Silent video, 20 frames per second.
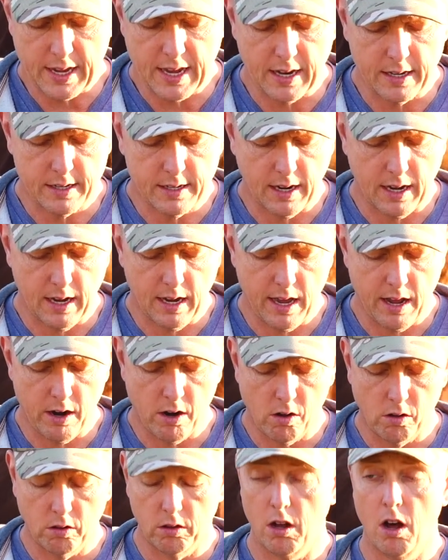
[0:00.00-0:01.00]
at, and
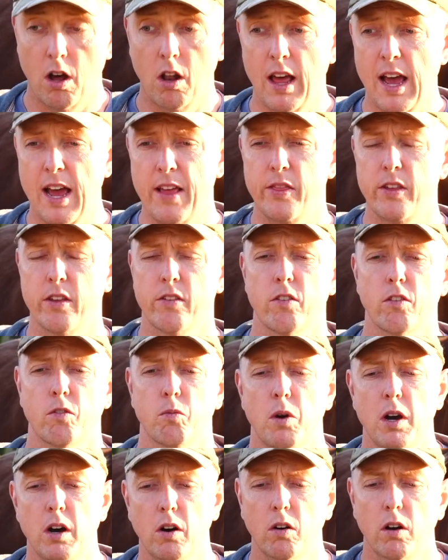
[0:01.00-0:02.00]
I'll add this as
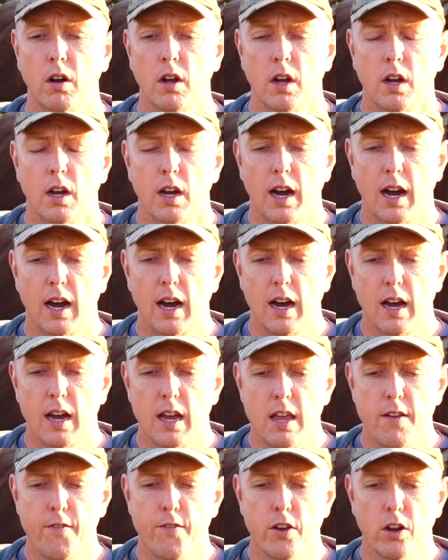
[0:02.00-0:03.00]
well,
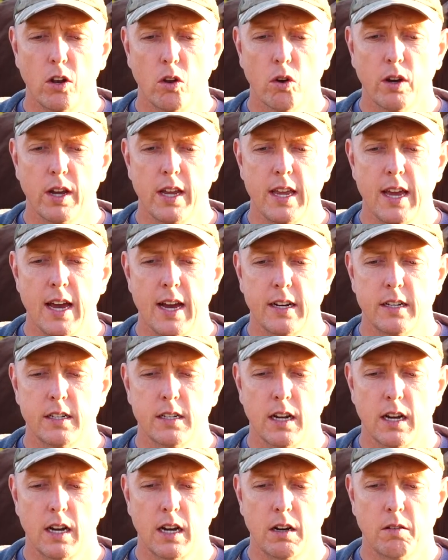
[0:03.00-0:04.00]
if you're looking at
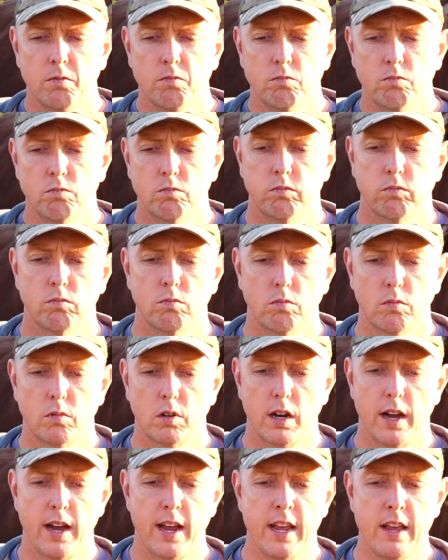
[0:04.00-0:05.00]

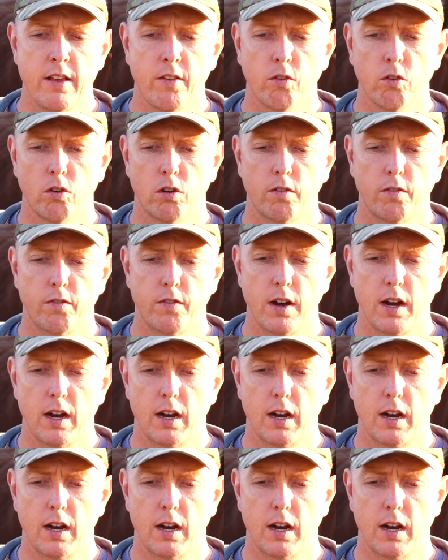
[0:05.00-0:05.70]
any sort of